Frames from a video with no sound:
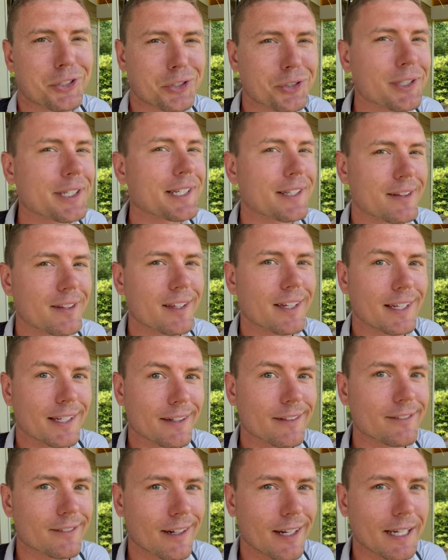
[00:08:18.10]
treated
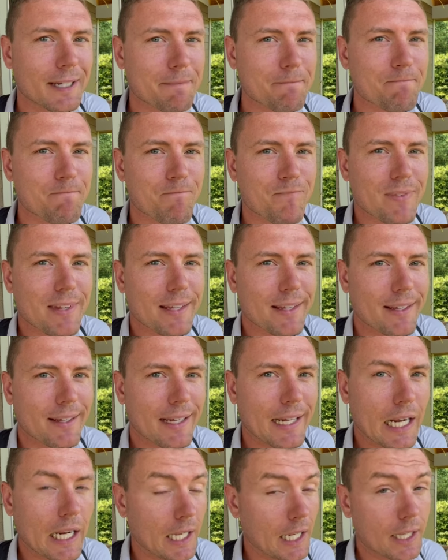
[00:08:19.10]
thing, right?
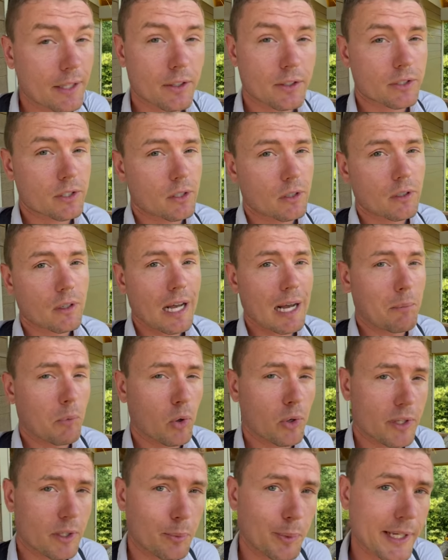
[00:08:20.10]
And, and there's a whole lot
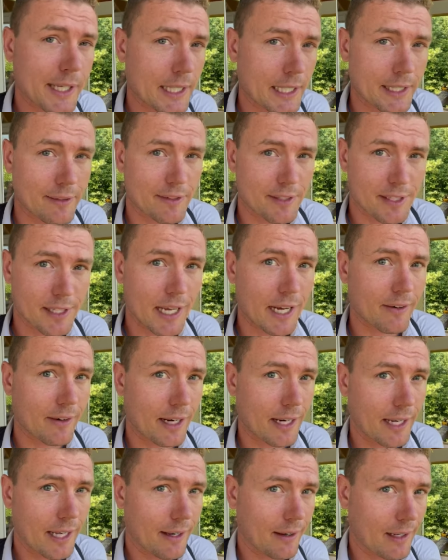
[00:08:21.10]
more than we can even say
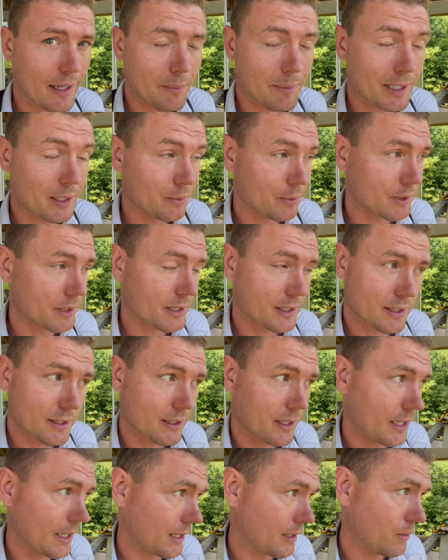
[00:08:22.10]
right now. I mean, we're just
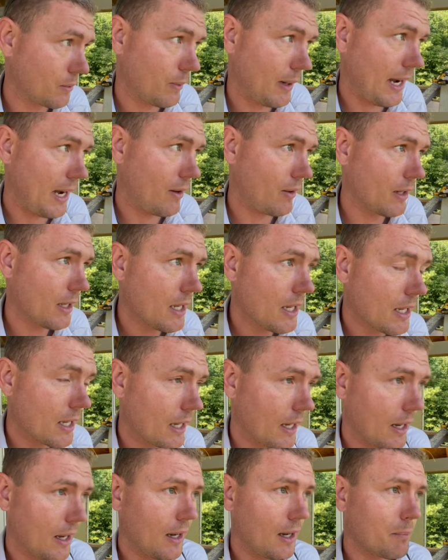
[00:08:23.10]
like, wow.
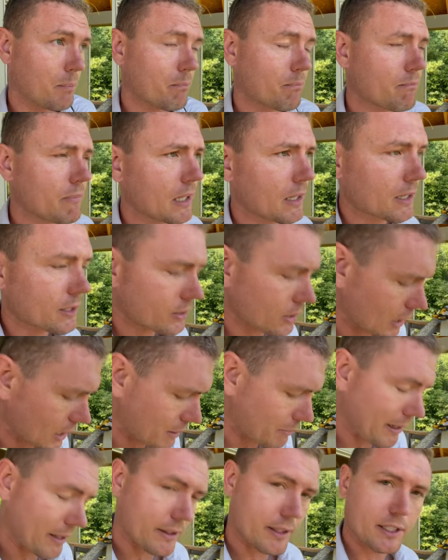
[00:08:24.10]
Um, but let's talk
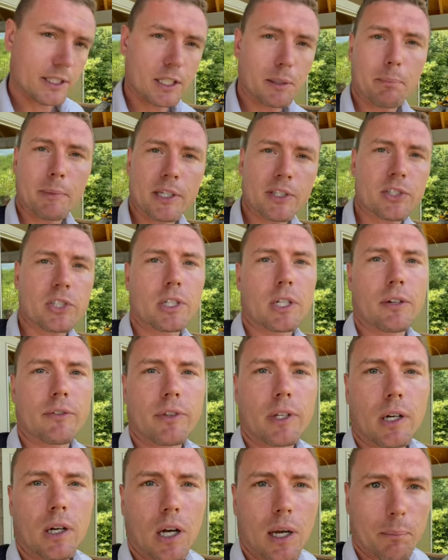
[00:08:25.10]
about the dimension of
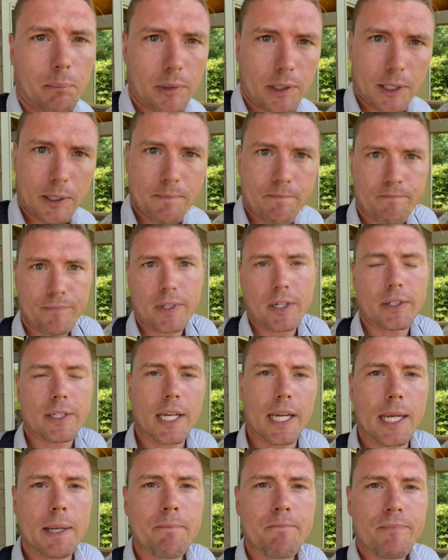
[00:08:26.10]
the lumber,
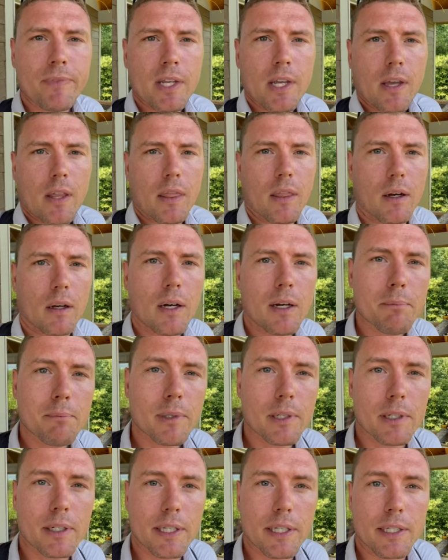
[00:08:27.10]
okay? The
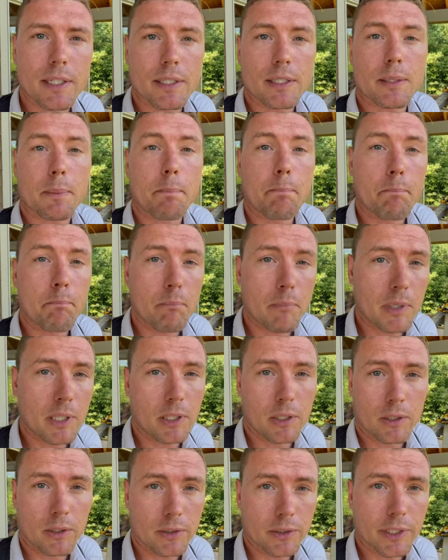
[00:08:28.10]
lumber is
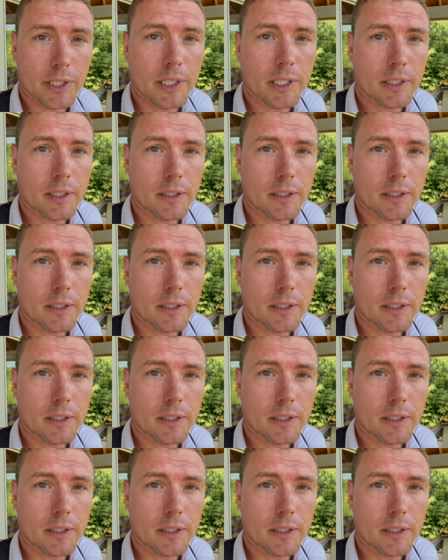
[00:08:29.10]
milled